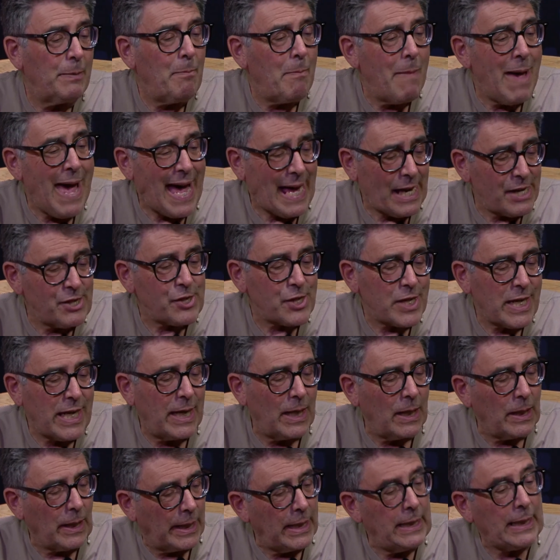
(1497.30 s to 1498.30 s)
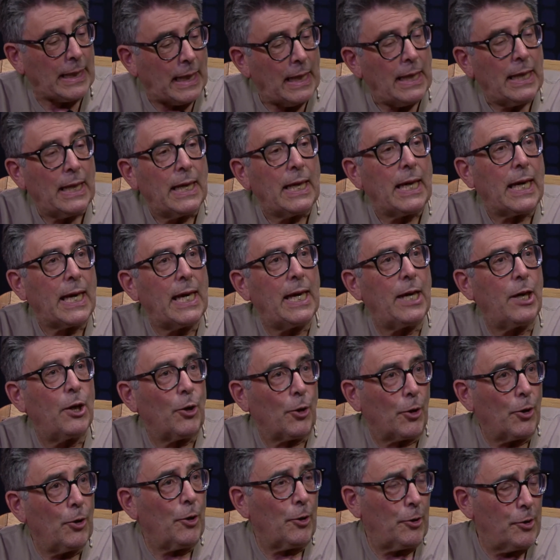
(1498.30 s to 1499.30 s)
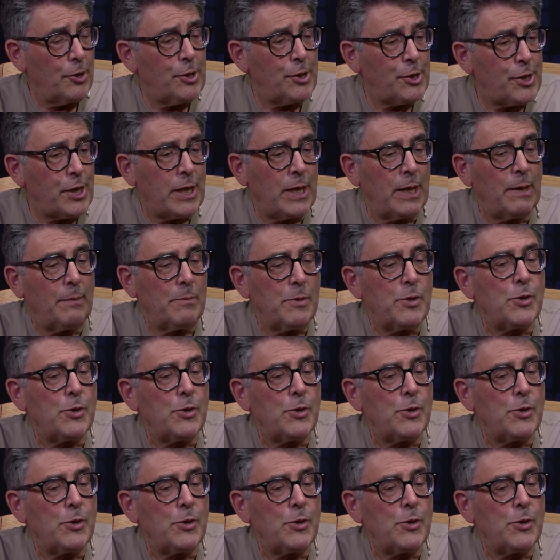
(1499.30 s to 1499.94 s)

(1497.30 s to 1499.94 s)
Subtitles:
mass killing. He urged him